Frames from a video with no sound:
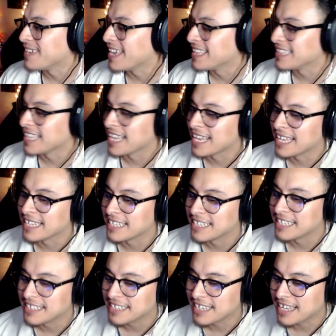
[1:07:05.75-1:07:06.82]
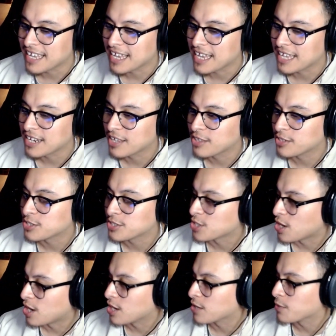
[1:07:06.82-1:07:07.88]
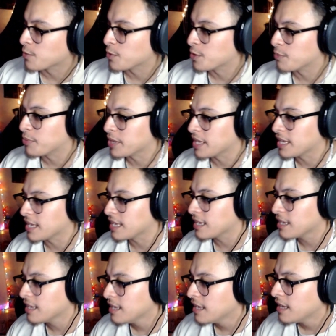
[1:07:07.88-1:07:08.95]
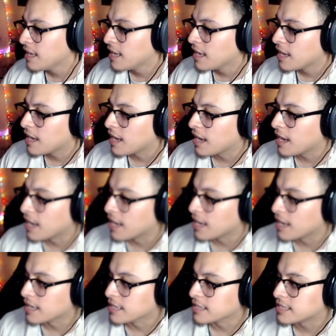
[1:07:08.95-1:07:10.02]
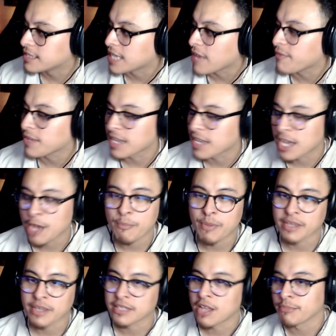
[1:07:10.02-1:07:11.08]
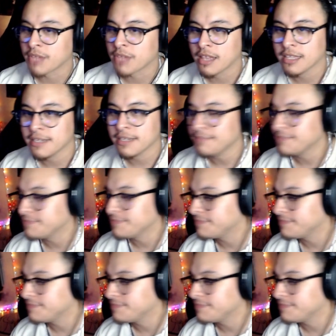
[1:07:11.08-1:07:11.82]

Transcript: and then another song would be uh Saving Up by Dom Dolla.